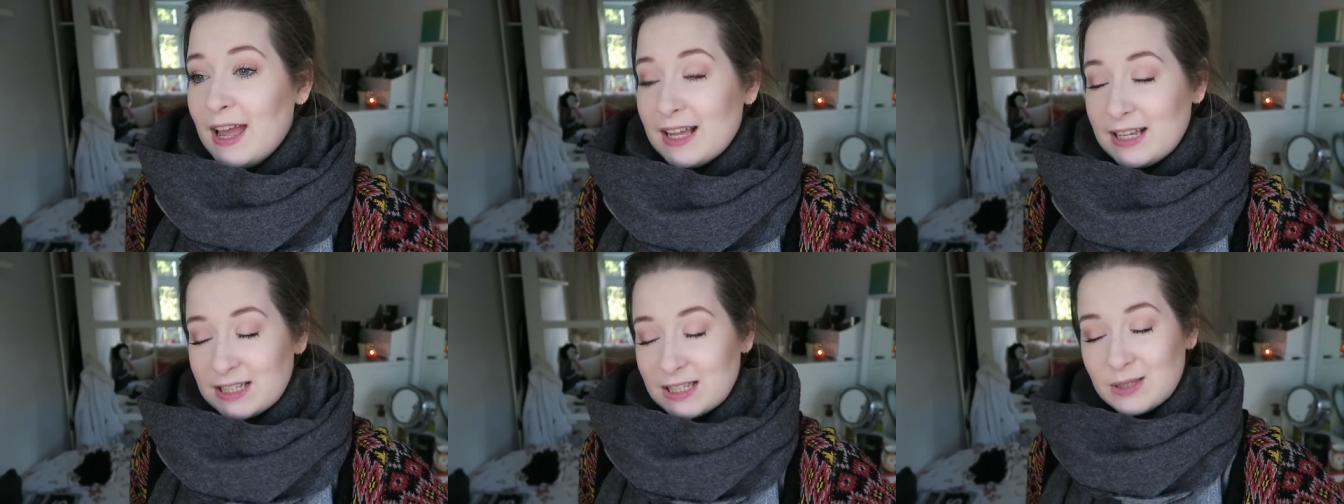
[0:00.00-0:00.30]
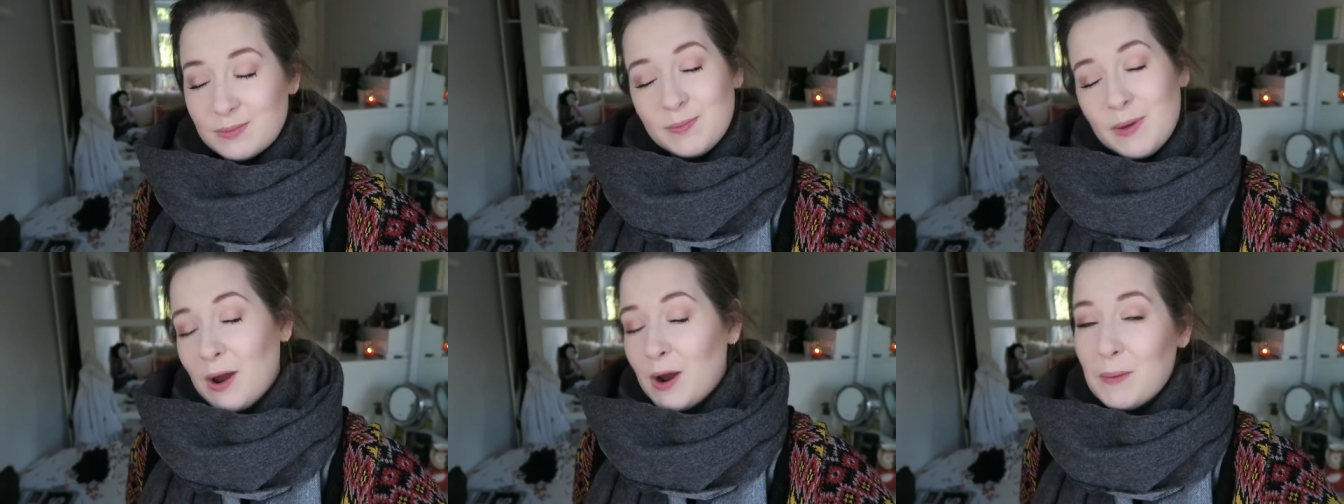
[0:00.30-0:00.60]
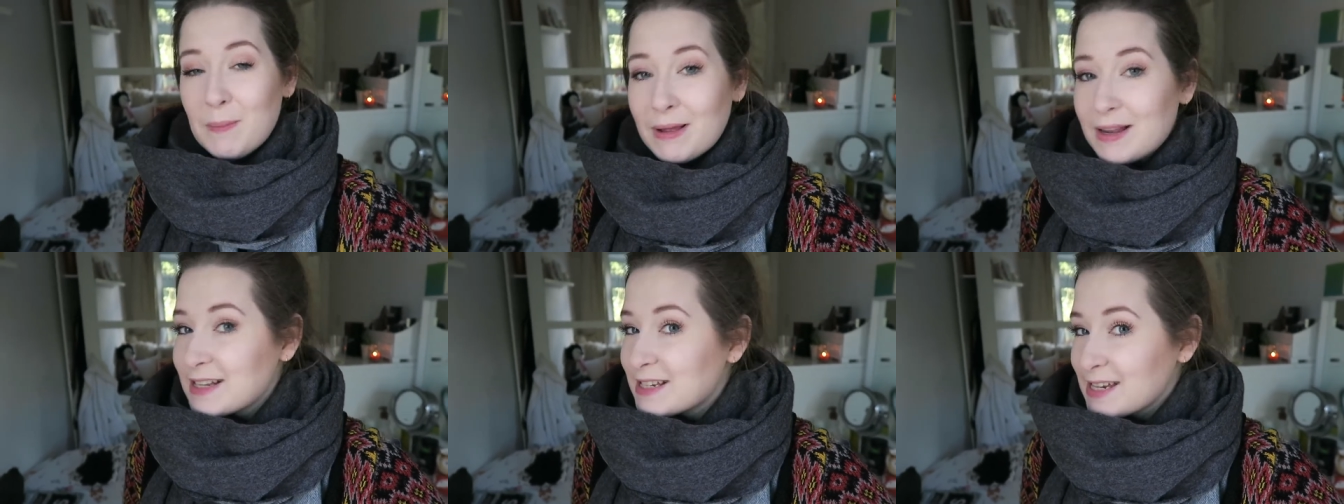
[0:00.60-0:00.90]

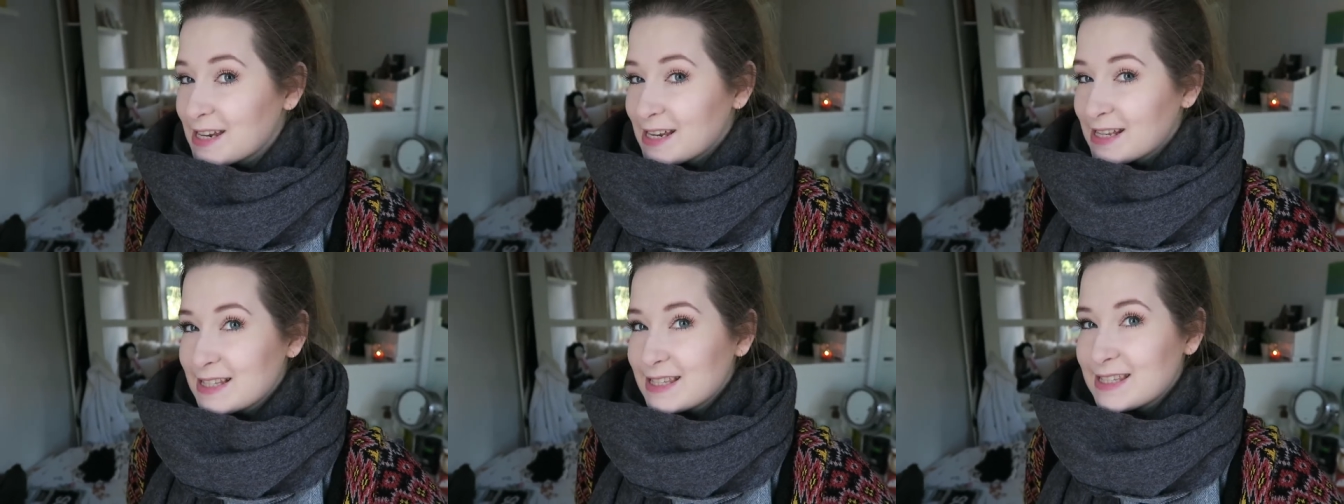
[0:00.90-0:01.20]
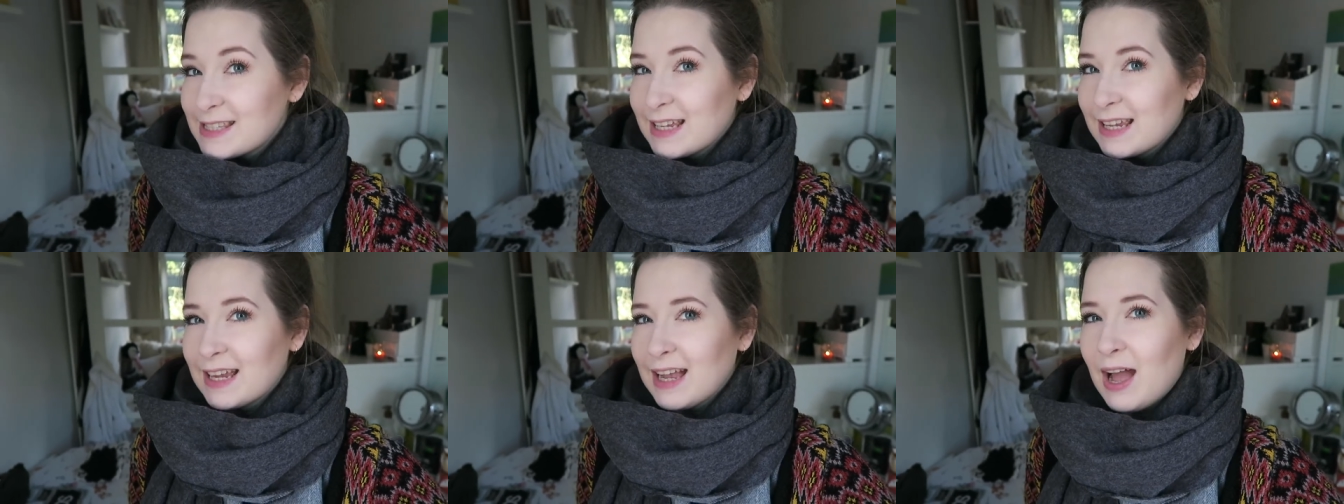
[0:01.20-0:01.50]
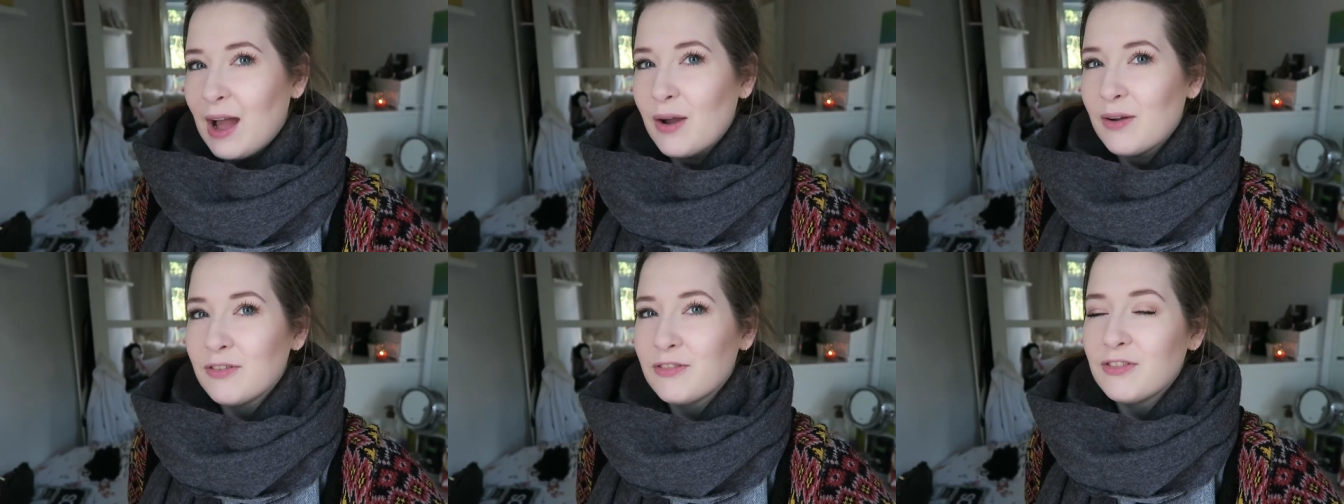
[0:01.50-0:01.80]
experimenting and seeing
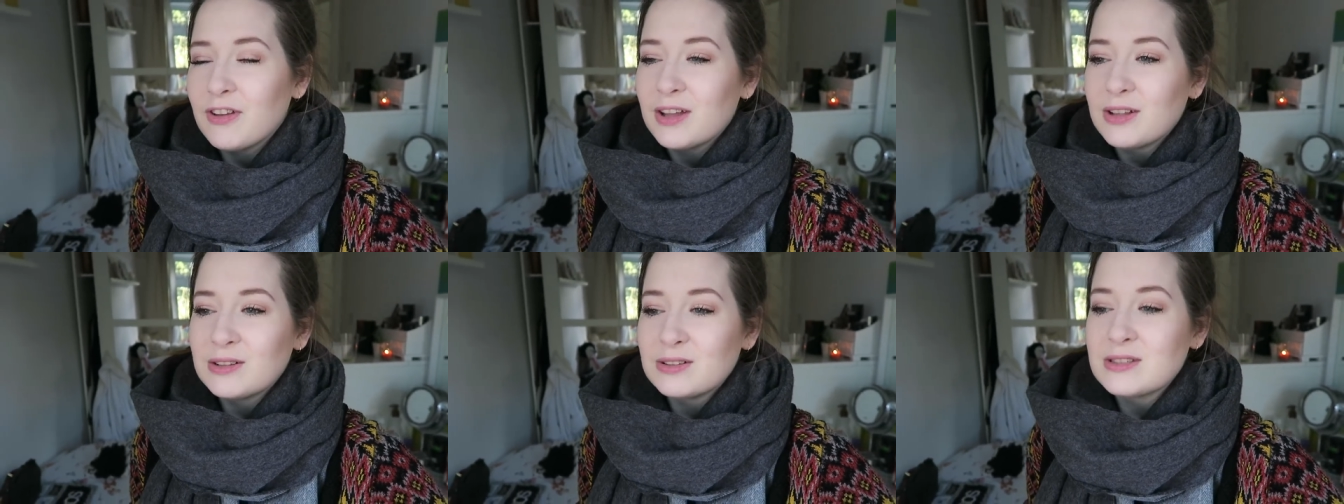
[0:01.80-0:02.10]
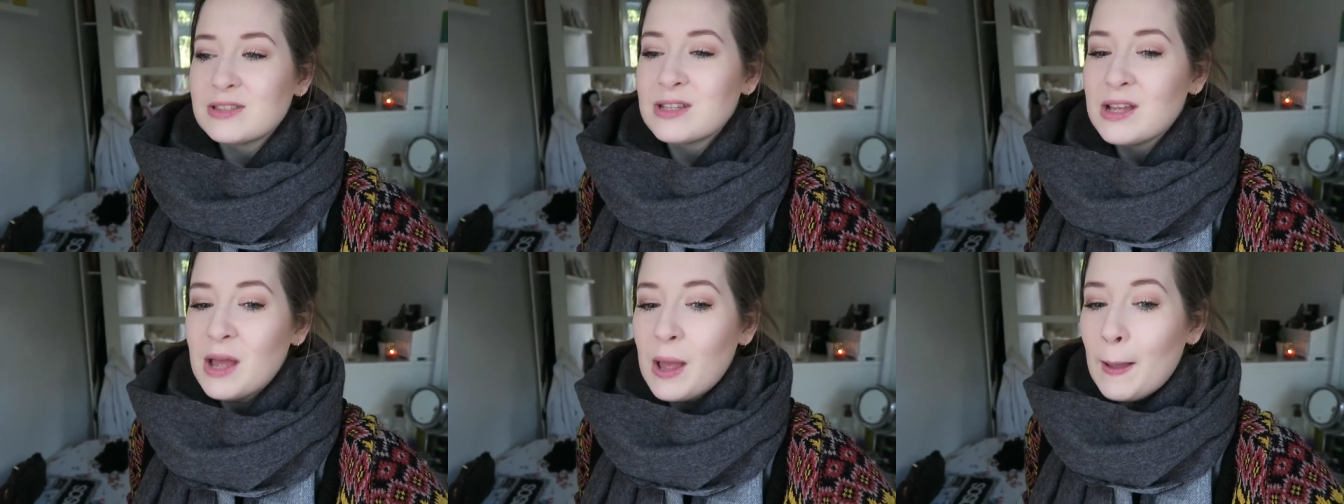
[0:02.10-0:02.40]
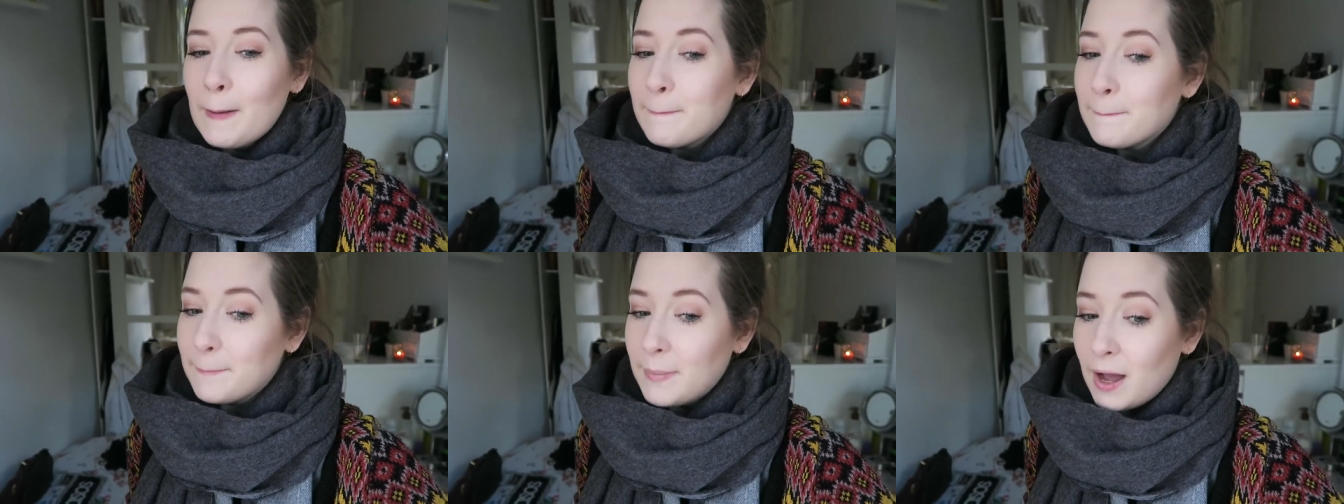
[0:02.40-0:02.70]
how it feels
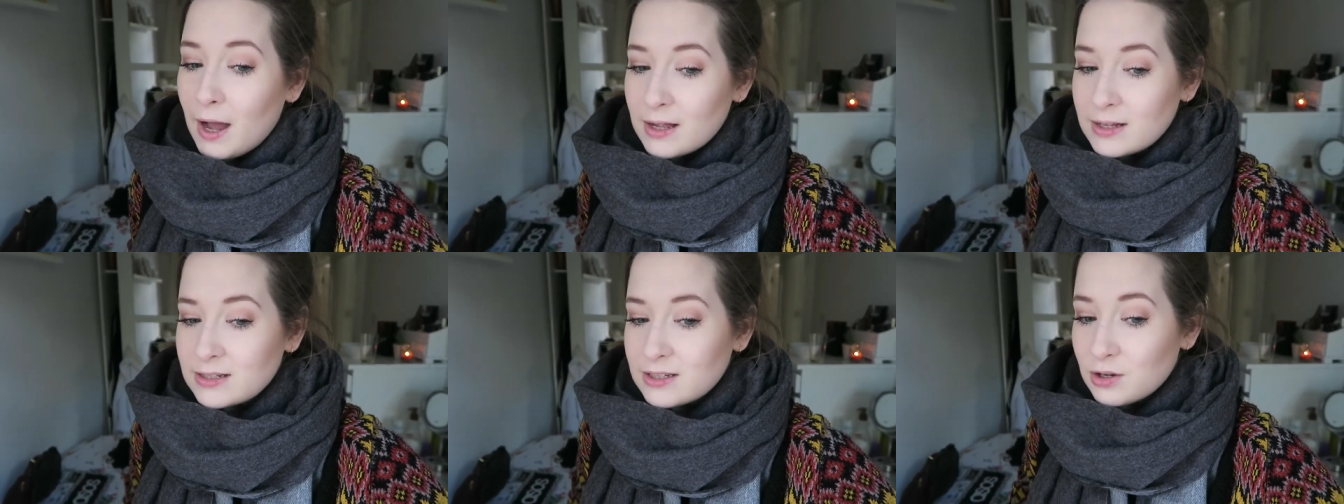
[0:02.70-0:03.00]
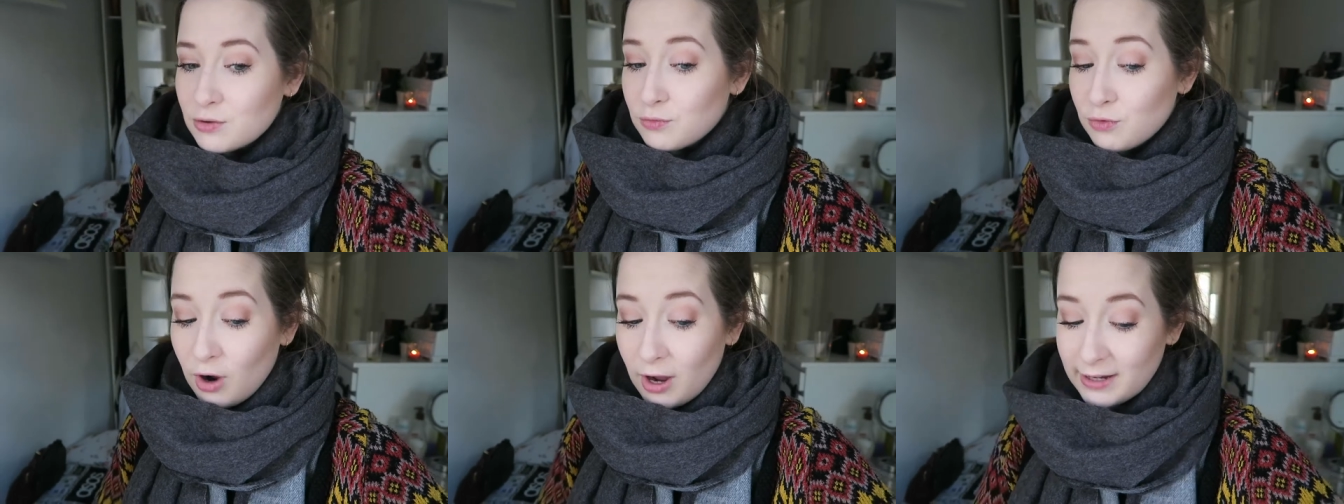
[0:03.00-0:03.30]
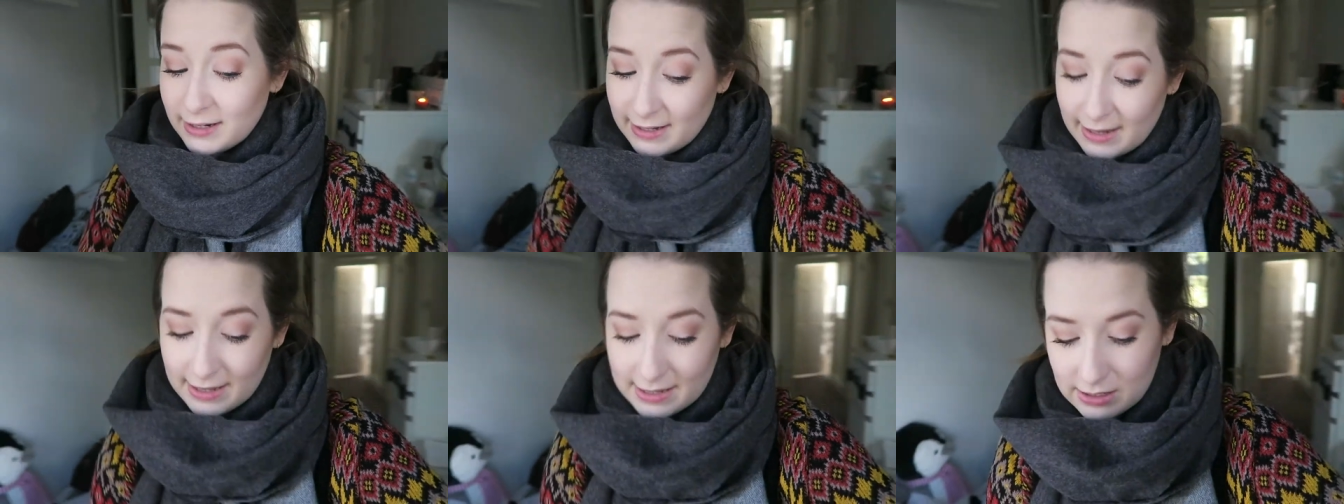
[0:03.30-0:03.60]
but
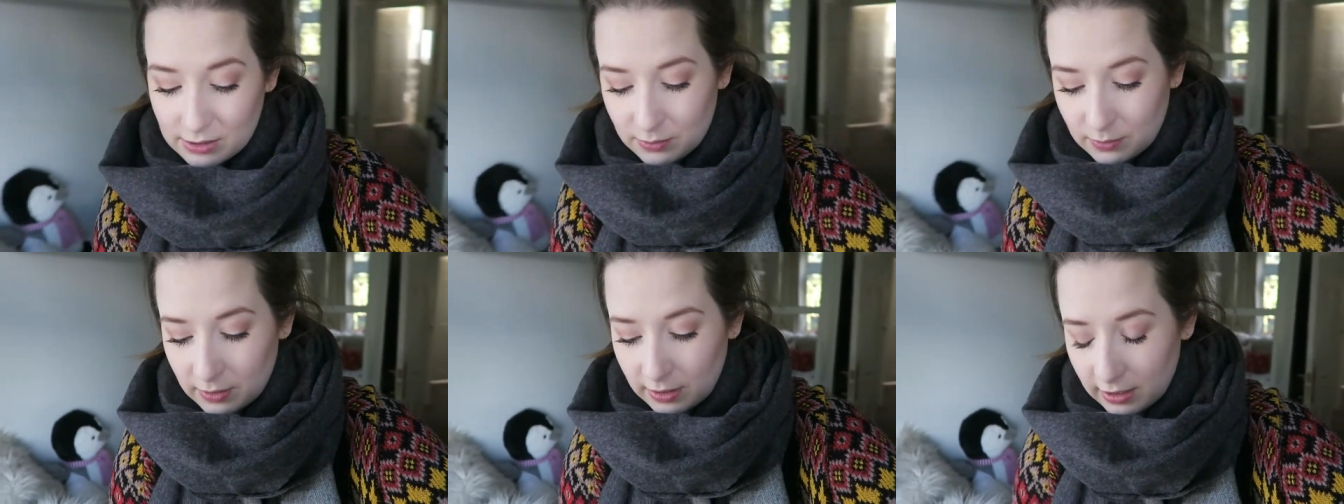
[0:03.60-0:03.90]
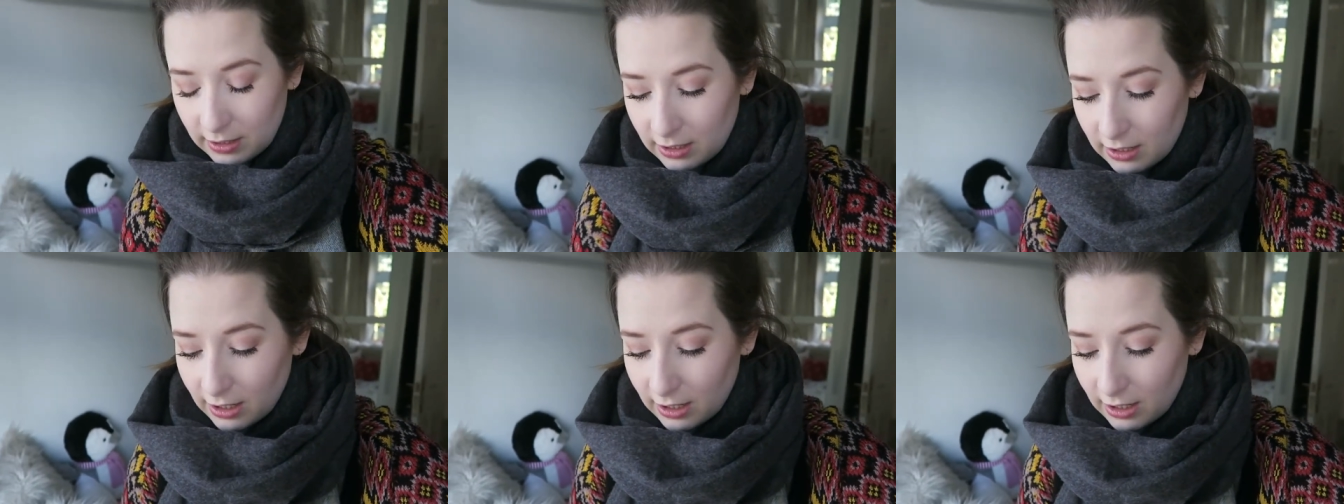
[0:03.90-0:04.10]
right now,